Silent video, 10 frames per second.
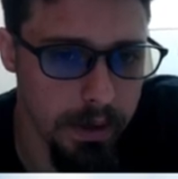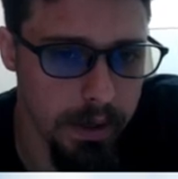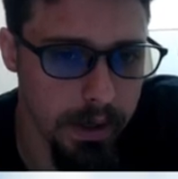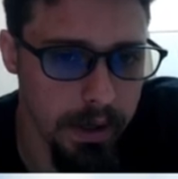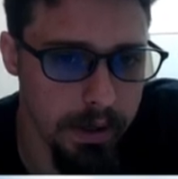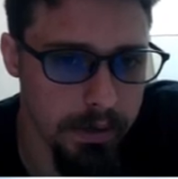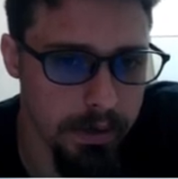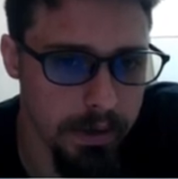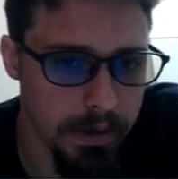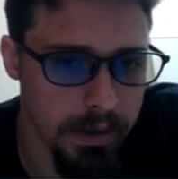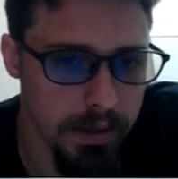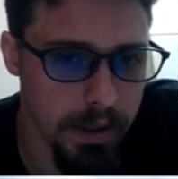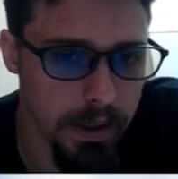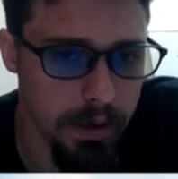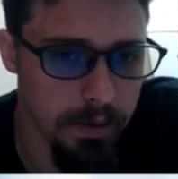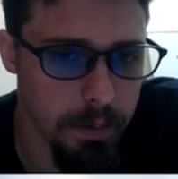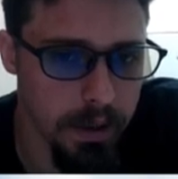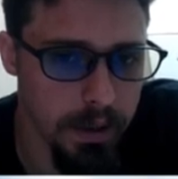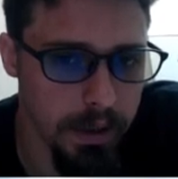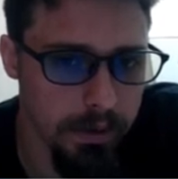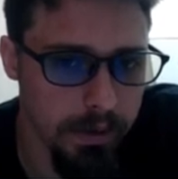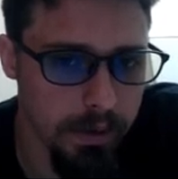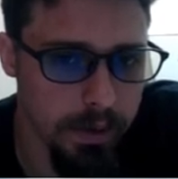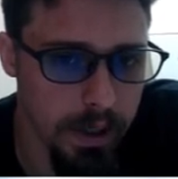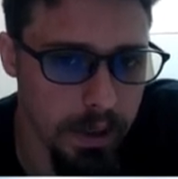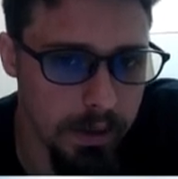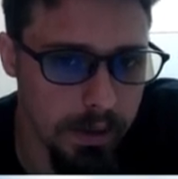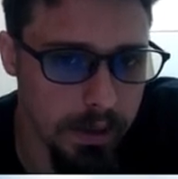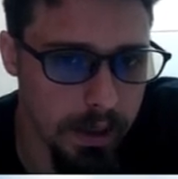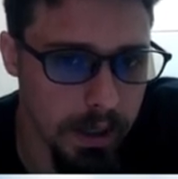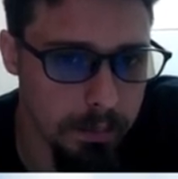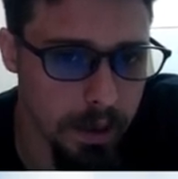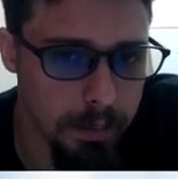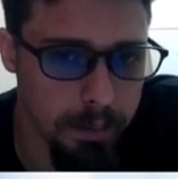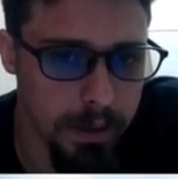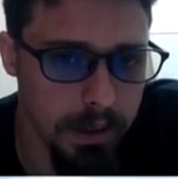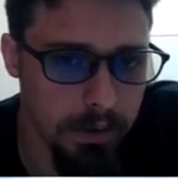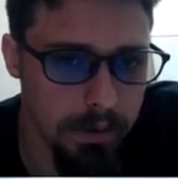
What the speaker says: And he just kind of gave up on it. And so I'm up a piece.